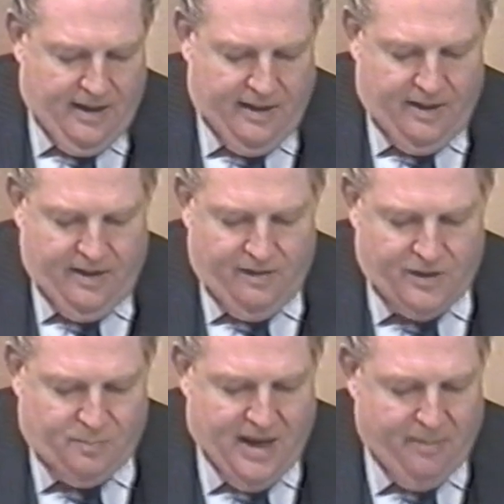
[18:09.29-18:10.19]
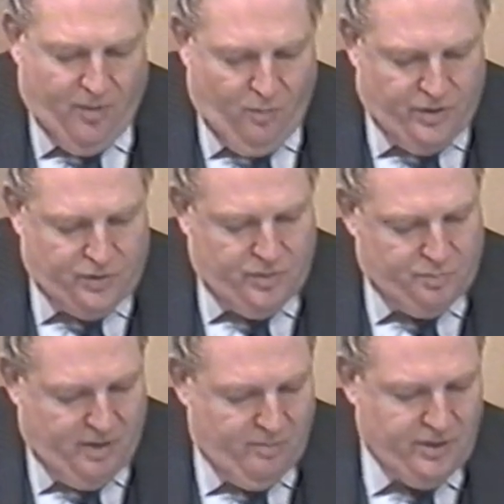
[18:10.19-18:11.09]
In this paper, which was
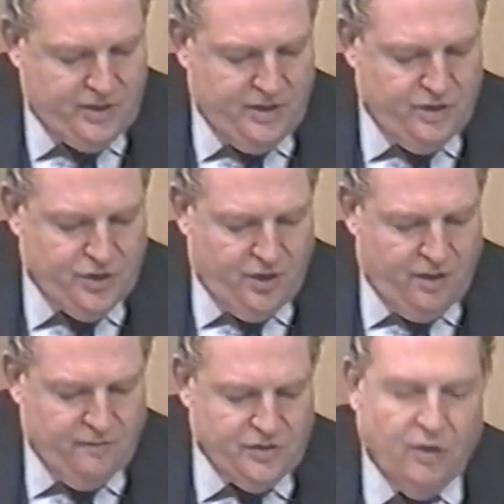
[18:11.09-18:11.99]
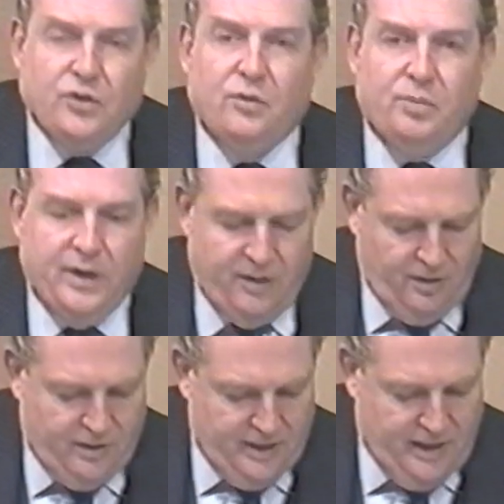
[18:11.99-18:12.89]
published in the Journal of Social,
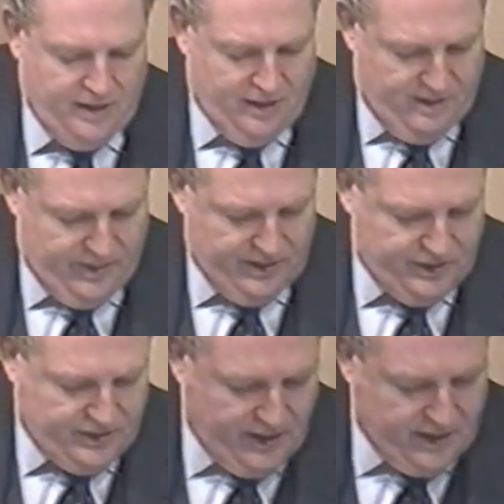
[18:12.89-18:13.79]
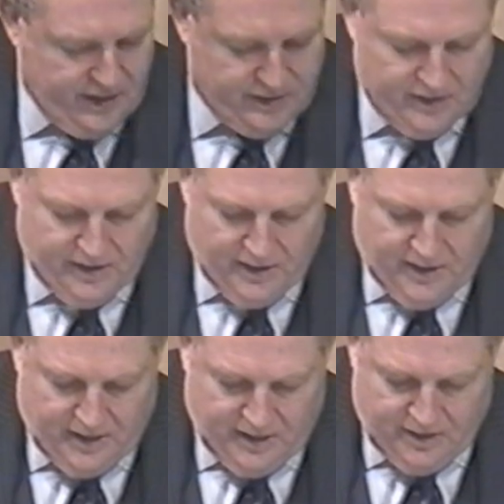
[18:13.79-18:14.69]
Political, and Economic Studies
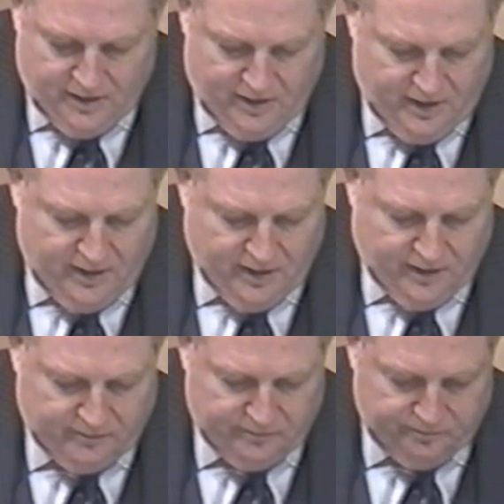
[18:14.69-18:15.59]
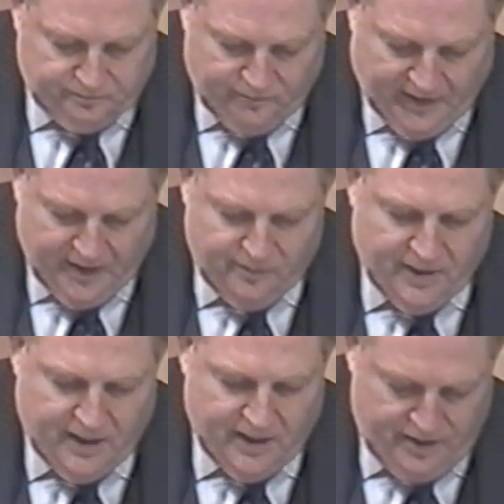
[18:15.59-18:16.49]
in the volume
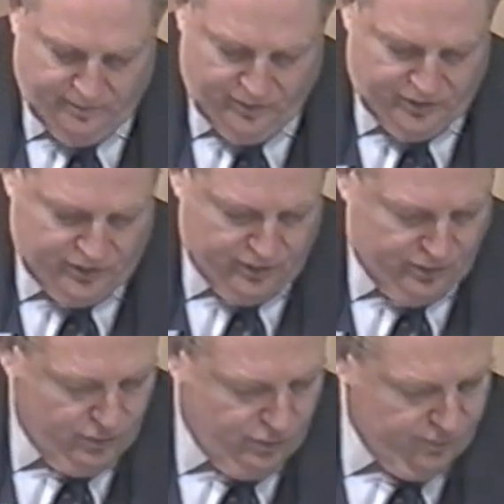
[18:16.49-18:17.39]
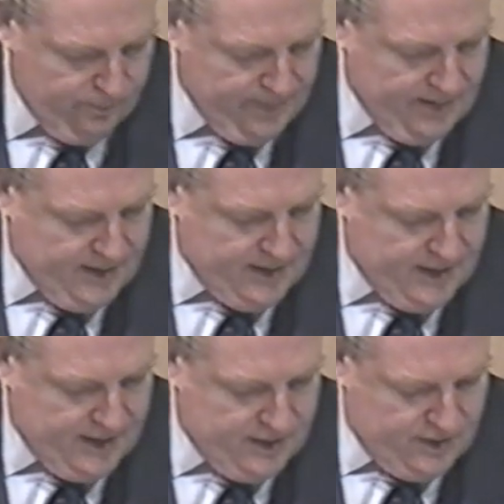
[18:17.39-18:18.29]
9, number 2,
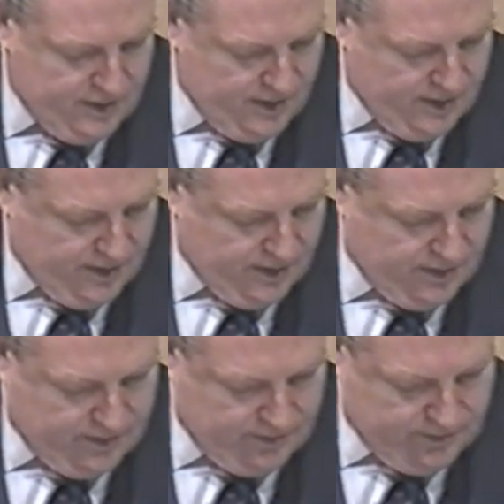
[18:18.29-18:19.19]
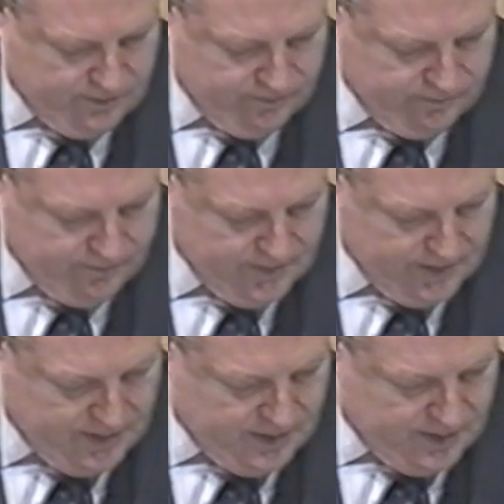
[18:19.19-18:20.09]
in
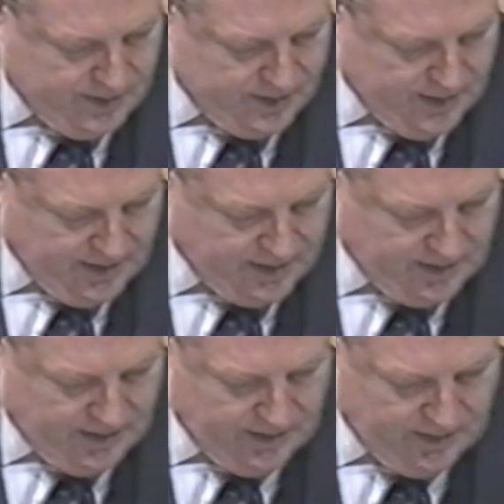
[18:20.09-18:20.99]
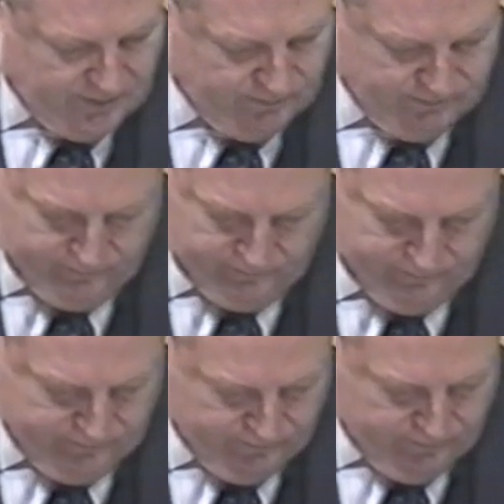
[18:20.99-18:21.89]

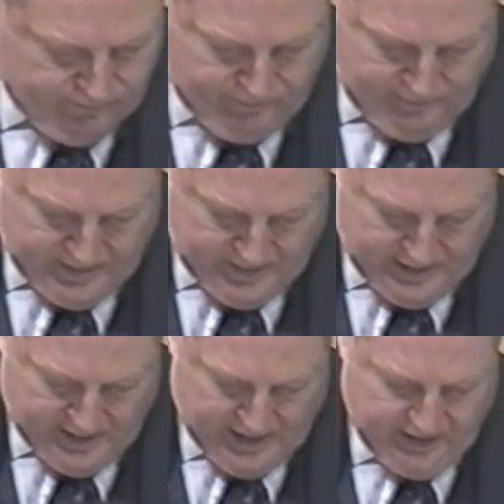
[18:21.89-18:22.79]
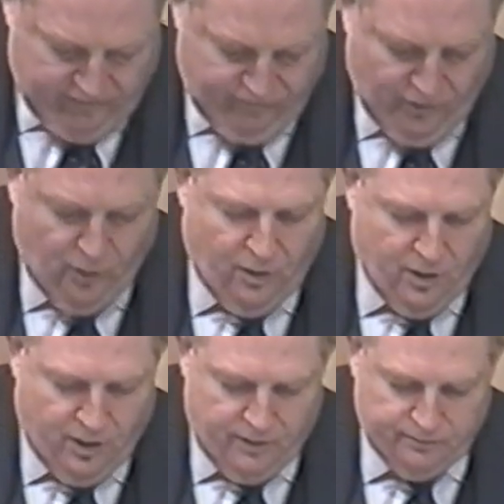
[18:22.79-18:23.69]
1984,